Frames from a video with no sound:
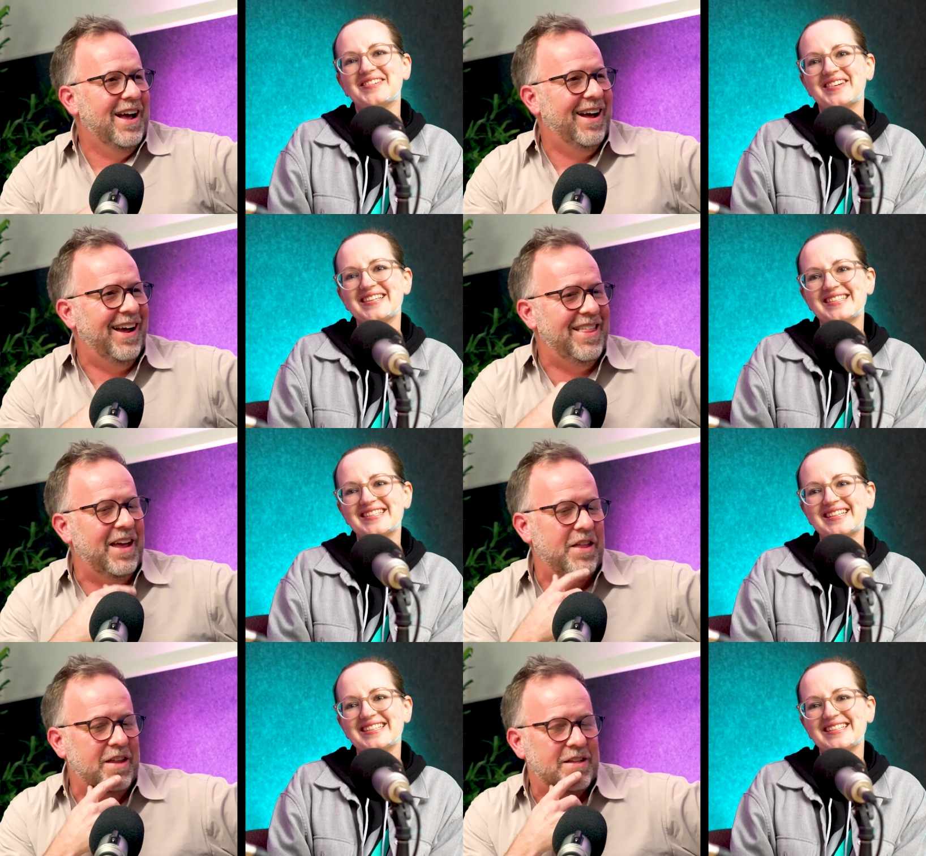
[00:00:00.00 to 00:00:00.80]
Speaker 1: that, question. I, I,
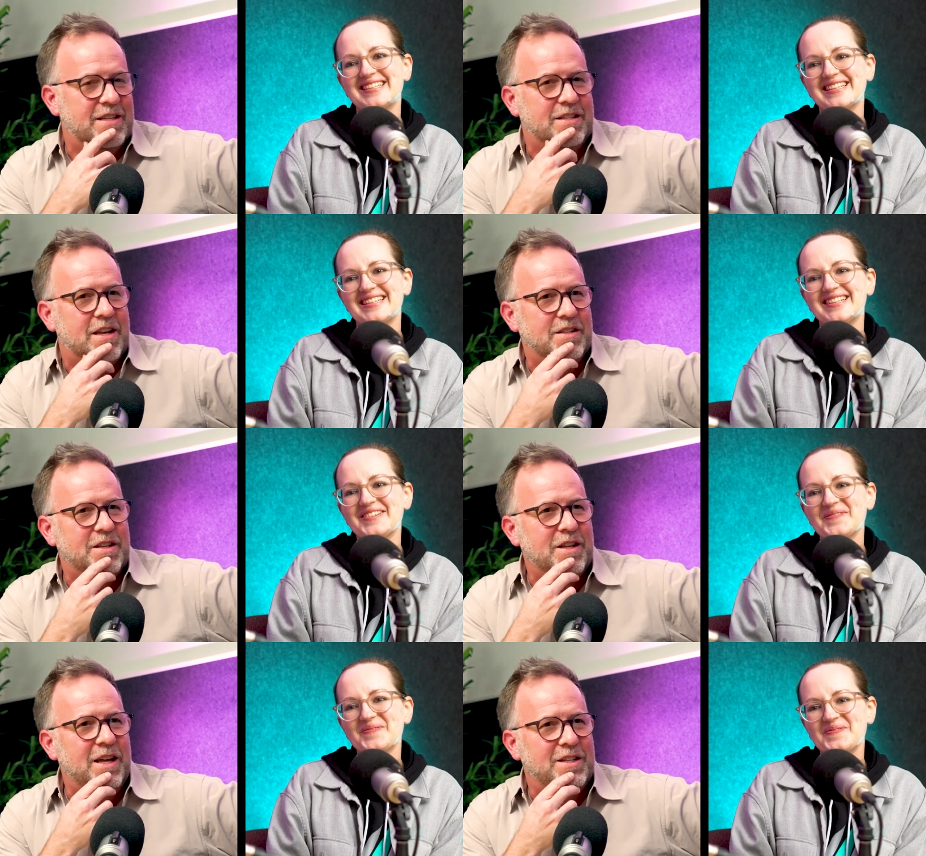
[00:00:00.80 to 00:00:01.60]
think this is because it,
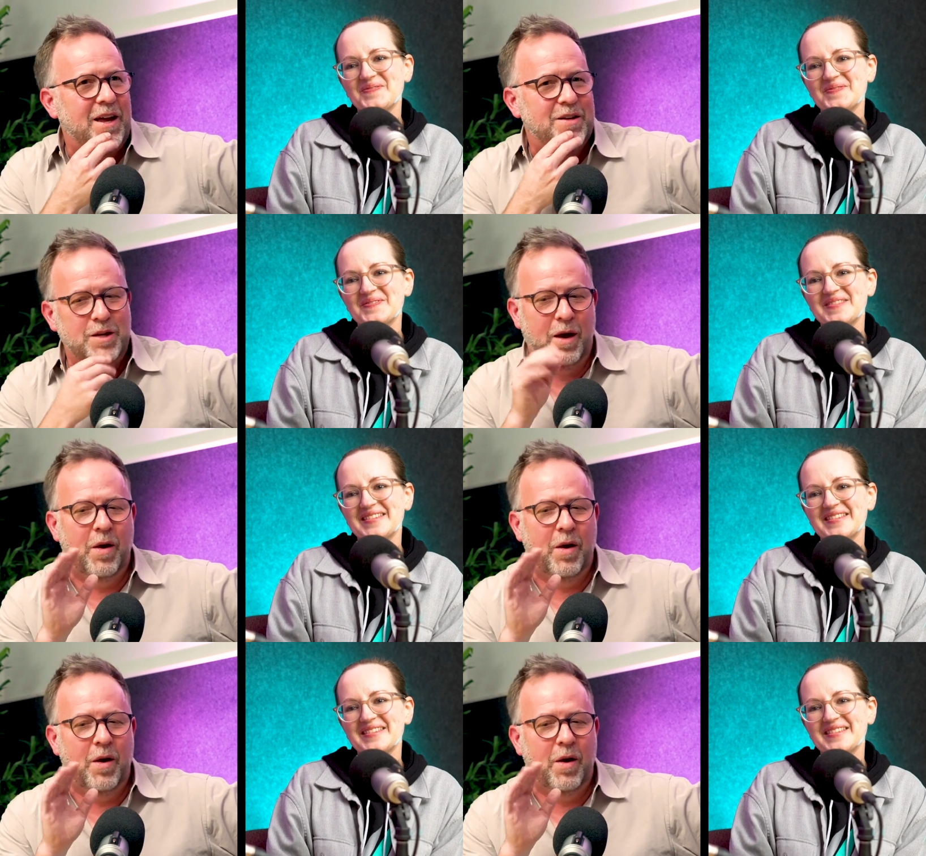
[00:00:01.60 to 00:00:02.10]
it's actually